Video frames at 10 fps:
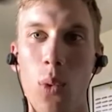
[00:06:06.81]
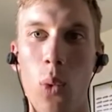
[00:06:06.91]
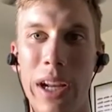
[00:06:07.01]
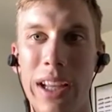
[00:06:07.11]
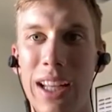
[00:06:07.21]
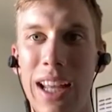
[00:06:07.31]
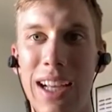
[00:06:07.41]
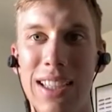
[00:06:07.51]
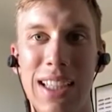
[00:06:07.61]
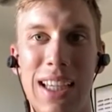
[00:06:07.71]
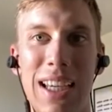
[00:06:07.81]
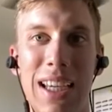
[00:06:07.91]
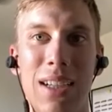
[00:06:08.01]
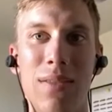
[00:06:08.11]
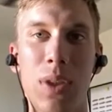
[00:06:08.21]
Winning the day is the
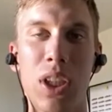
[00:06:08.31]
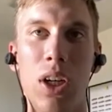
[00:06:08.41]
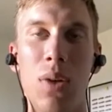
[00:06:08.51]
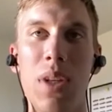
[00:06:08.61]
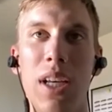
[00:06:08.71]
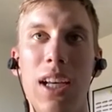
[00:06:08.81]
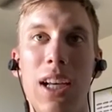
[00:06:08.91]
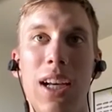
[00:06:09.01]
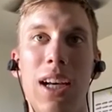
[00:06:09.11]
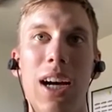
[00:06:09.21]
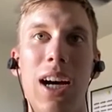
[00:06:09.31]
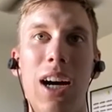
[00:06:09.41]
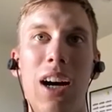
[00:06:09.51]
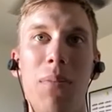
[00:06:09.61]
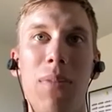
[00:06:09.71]
key. So
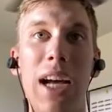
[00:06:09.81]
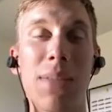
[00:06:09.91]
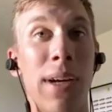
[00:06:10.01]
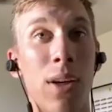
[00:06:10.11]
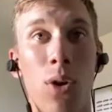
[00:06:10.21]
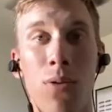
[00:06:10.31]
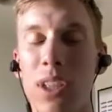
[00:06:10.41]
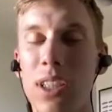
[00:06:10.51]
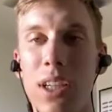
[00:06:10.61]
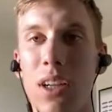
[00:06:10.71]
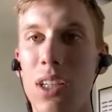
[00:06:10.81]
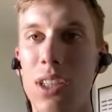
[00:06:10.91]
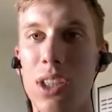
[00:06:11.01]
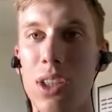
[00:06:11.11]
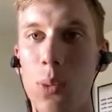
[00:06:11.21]
that's my goal for this year,
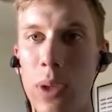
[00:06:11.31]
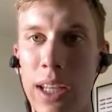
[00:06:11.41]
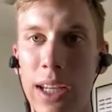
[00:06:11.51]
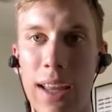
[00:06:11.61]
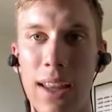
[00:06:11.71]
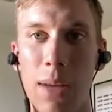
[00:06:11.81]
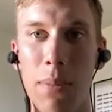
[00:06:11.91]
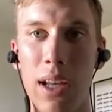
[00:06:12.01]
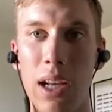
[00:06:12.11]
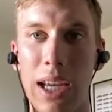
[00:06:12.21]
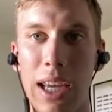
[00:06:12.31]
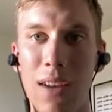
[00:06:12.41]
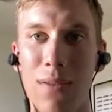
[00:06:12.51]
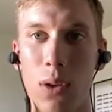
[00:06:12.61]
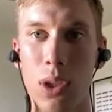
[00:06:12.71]
is just to win the day that I'm in. I
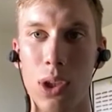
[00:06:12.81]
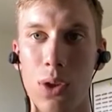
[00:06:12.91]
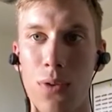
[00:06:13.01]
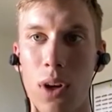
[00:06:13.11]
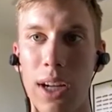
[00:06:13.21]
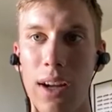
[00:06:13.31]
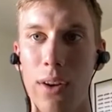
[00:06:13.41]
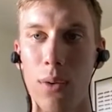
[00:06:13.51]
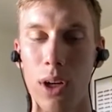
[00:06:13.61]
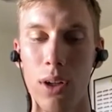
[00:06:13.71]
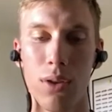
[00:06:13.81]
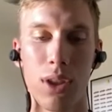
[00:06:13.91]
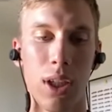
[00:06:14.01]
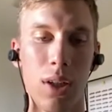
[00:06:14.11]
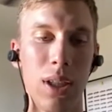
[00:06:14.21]
can't focus too far down the road.
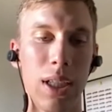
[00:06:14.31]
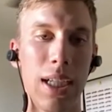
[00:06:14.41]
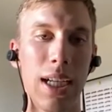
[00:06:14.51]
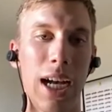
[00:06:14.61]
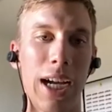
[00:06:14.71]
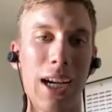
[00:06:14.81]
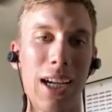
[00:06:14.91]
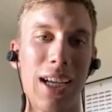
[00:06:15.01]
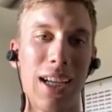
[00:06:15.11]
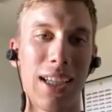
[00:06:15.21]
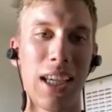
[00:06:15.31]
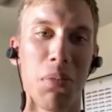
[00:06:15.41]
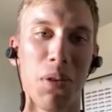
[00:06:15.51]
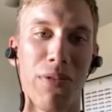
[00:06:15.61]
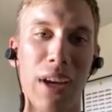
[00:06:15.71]
So I got to
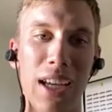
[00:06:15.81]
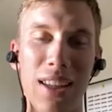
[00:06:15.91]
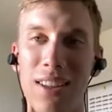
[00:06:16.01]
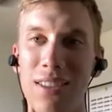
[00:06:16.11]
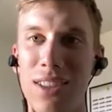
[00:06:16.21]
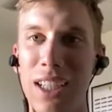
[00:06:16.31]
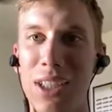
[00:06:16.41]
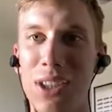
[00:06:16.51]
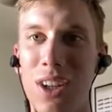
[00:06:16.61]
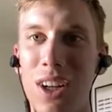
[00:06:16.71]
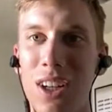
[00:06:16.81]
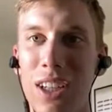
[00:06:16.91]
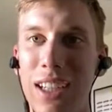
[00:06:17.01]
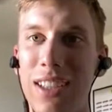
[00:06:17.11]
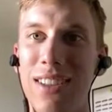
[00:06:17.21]
keep the faith, stay
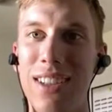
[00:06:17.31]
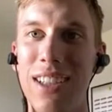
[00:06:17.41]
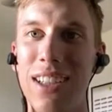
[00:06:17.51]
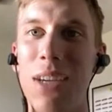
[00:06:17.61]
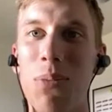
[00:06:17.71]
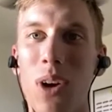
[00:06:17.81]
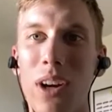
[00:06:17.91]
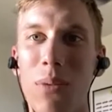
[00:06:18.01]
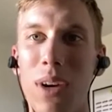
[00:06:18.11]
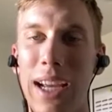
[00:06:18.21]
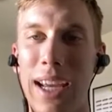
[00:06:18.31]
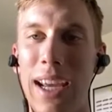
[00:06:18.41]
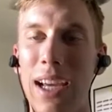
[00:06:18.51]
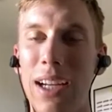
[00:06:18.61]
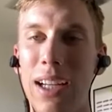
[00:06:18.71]
strong, and keep working when I
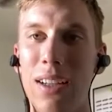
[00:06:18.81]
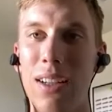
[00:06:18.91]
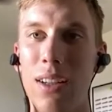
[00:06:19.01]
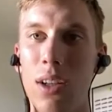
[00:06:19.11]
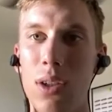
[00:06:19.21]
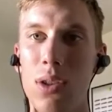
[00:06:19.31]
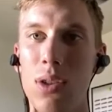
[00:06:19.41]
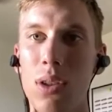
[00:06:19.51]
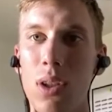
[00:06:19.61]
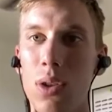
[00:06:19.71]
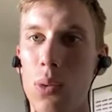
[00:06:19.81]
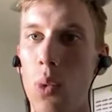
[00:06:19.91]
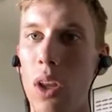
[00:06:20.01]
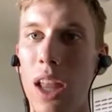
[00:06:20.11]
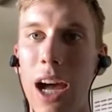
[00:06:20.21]
can. And those
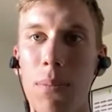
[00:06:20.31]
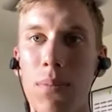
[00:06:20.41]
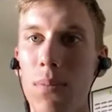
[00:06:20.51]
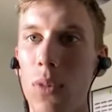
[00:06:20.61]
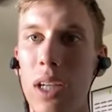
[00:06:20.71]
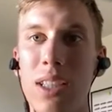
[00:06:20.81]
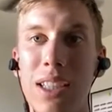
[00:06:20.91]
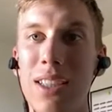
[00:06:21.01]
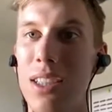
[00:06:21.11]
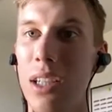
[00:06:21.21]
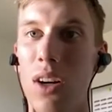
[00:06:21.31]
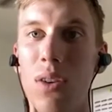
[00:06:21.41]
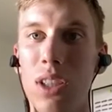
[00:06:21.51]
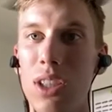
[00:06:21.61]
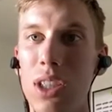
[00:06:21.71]
one lap races, you
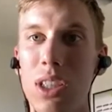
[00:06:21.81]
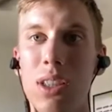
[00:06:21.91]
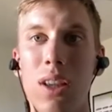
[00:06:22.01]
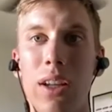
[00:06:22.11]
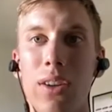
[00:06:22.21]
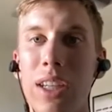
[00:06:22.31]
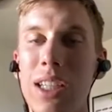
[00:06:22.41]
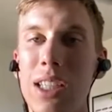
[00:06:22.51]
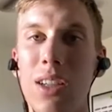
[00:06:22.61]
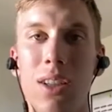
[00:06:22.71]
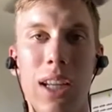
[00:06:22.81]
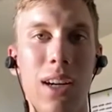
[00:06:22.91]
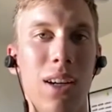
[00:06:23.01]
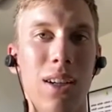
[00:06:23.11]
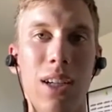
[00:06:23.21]
know, it's just little things here and
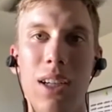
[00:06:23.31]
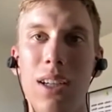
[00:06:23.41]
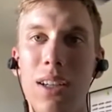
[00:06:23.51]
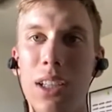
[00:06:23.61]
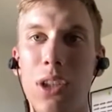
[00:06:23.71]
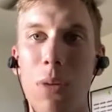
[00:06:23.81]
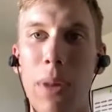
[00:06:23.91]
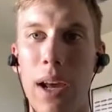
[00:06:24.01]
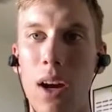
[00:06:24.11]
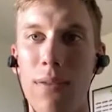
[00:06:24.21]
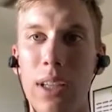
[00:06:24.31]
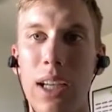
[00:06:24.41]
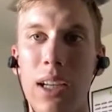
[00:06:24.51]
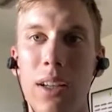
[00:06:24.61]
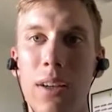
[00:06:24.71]
there that's going to pay off in
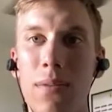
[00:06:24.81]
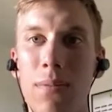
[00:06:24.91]
the end.